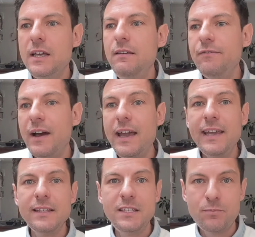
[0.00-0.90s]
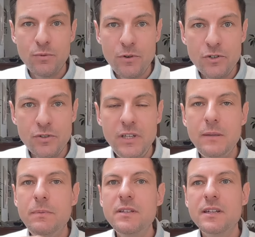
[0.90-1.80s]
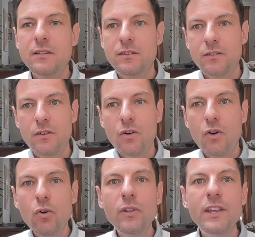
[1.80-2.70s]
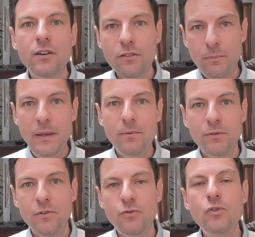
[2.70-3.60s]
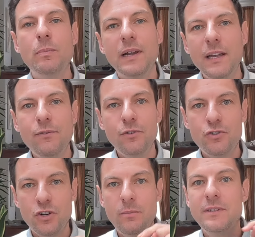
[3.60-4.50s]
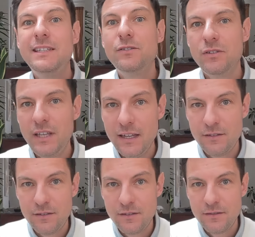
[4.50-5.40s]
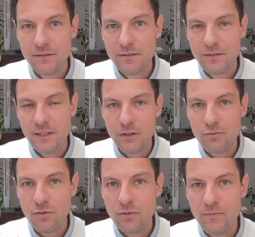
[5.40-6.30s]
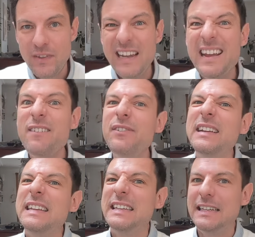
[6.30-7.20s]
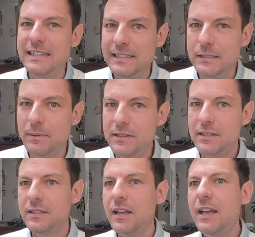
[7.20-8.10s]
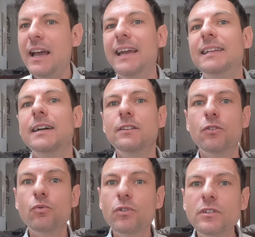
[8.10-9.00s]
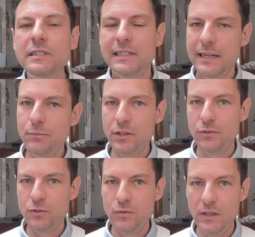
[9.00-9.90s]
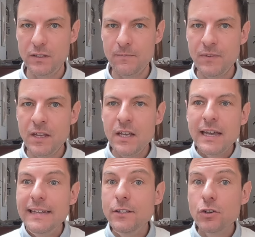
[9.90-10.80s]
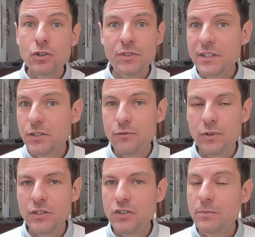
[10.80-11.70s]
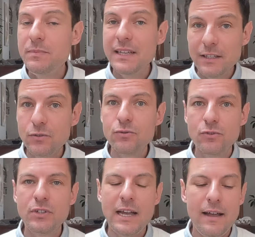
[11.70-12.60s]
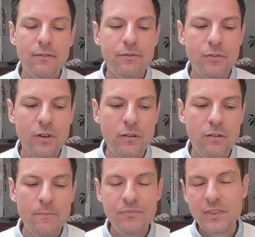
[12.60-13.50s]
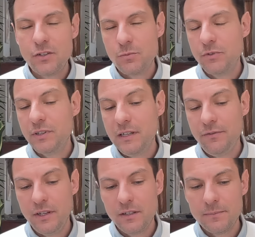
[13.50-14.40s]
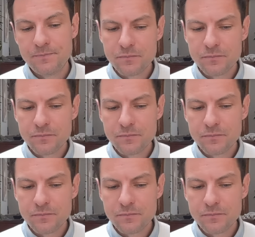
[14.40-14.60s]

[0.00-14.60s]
If I get this promotion, it means that all the other people who apply for the job didn't get that role. And I feel guilty about that. And I don't want to celebrate those things. And in the context of a relationship, that could also have a detrimental effect.